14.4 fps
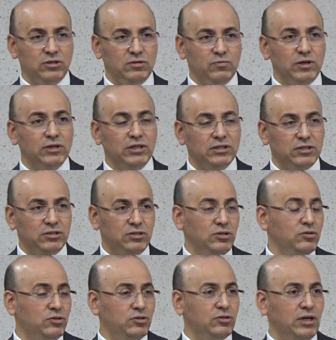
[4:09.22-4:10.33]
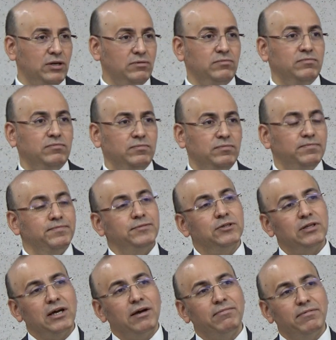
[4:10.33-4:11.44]
we're gonna sue you and you're
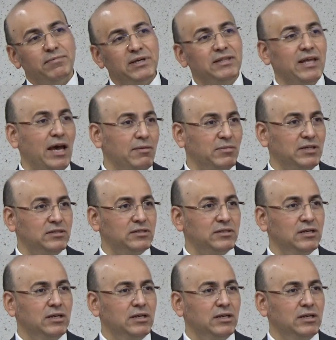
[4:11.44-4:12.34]
gonna have a big damage.